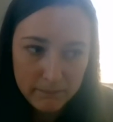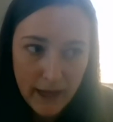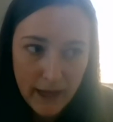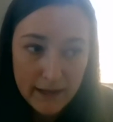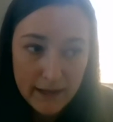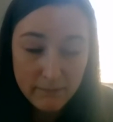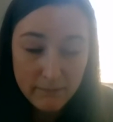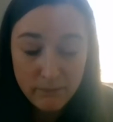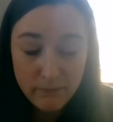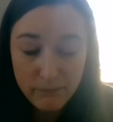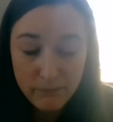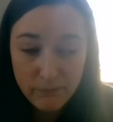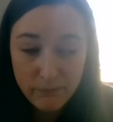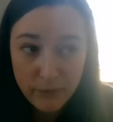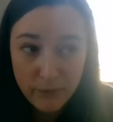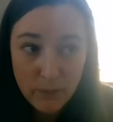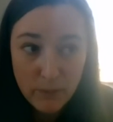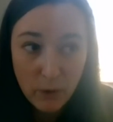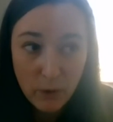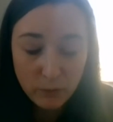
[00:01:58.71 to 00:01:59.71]
And
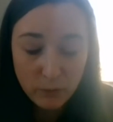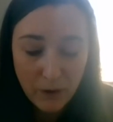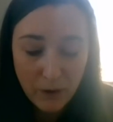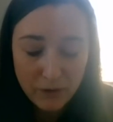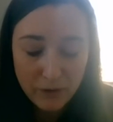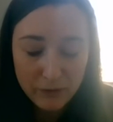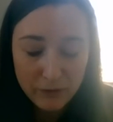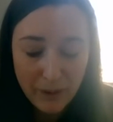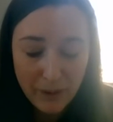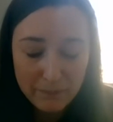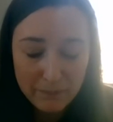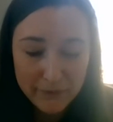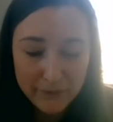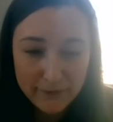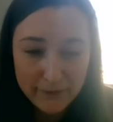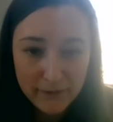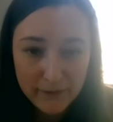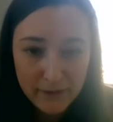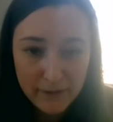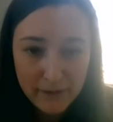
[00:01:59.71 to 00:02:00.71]
for the most part, these
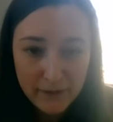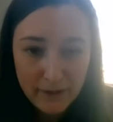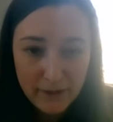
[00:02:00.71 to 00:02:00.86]
reps